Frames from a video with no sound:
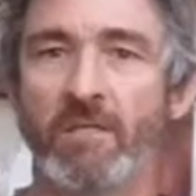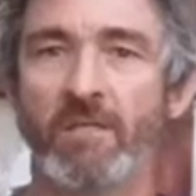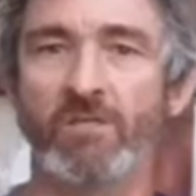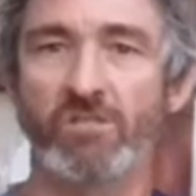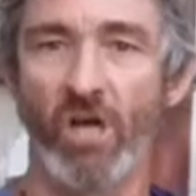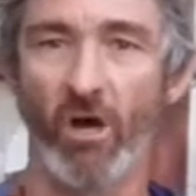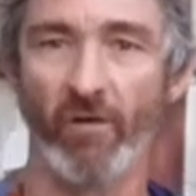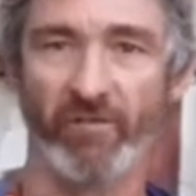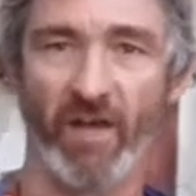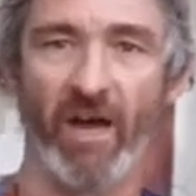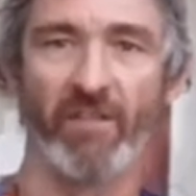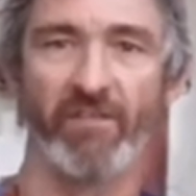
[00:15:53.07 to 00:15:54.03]
So we've
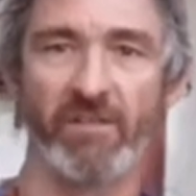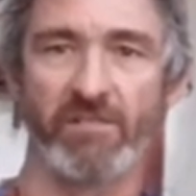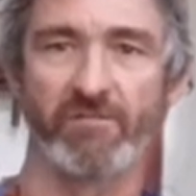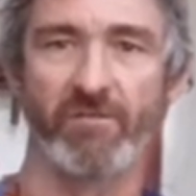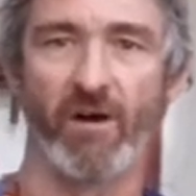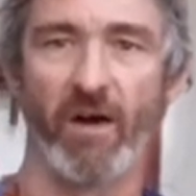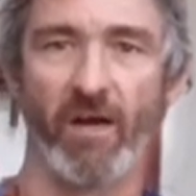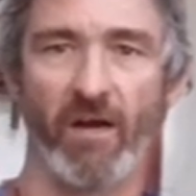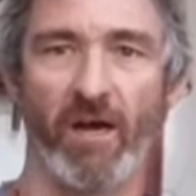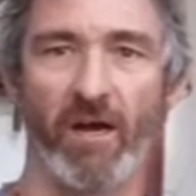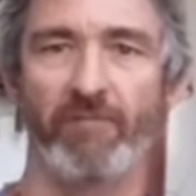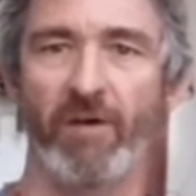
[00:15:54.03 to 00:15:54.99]
gotten this far.
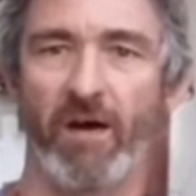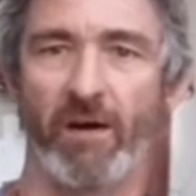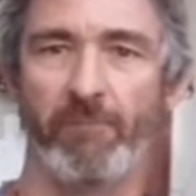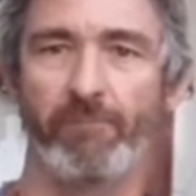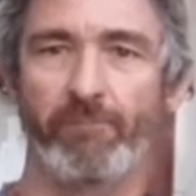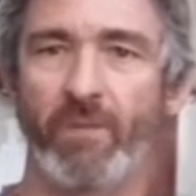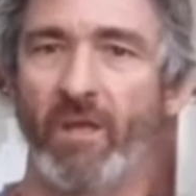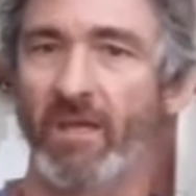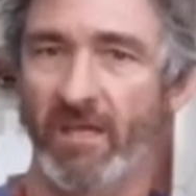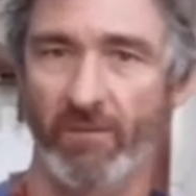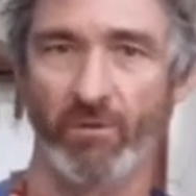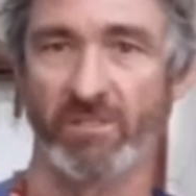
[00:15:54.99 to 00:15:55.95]
I
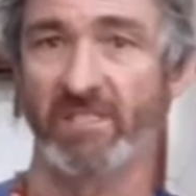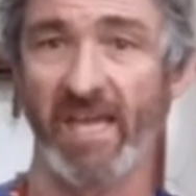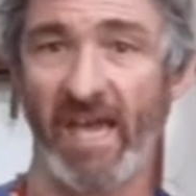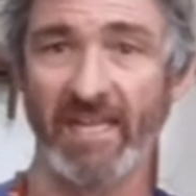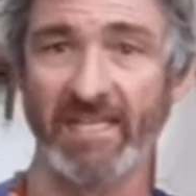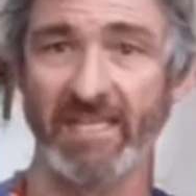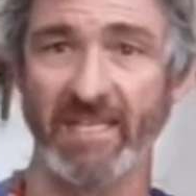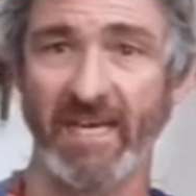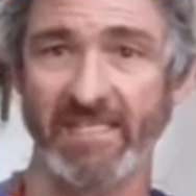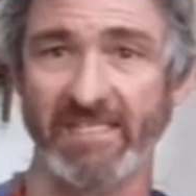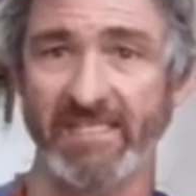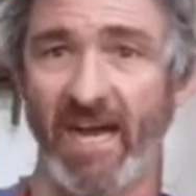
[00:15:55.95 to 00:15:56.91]
was candling
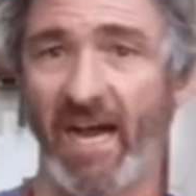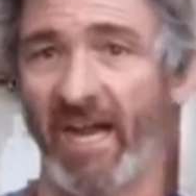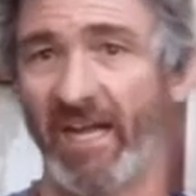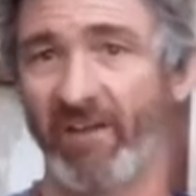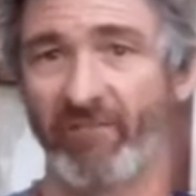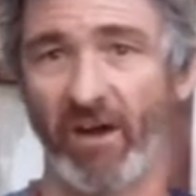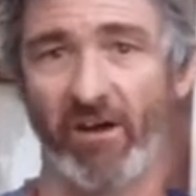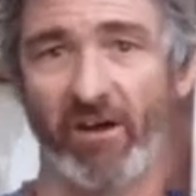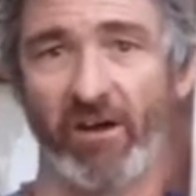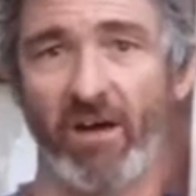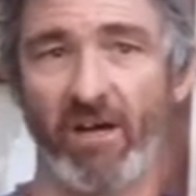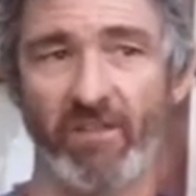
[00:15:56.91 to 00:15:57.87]
last night. I
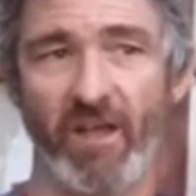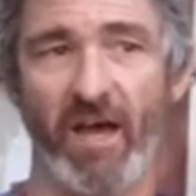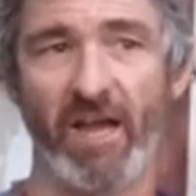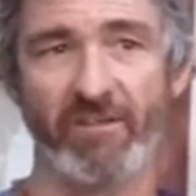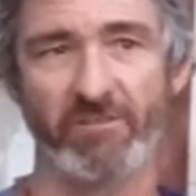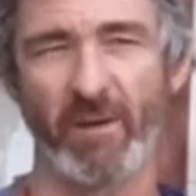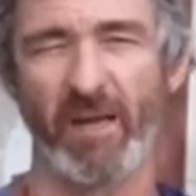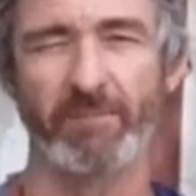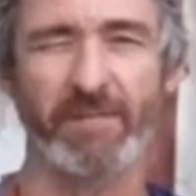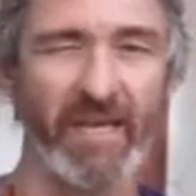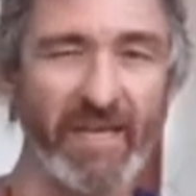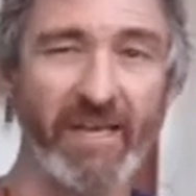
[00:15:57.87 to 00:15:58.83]
fired it all night. It was about up
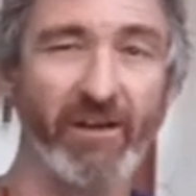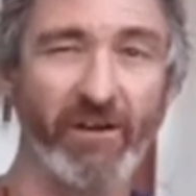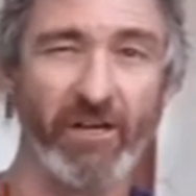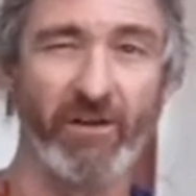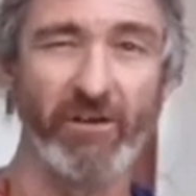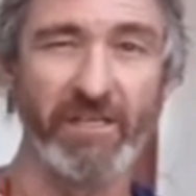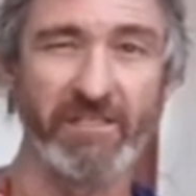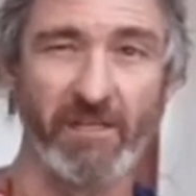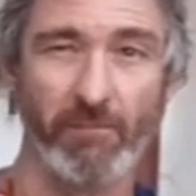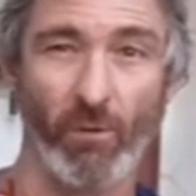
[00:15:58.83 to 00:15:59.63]
to 800 degrees in the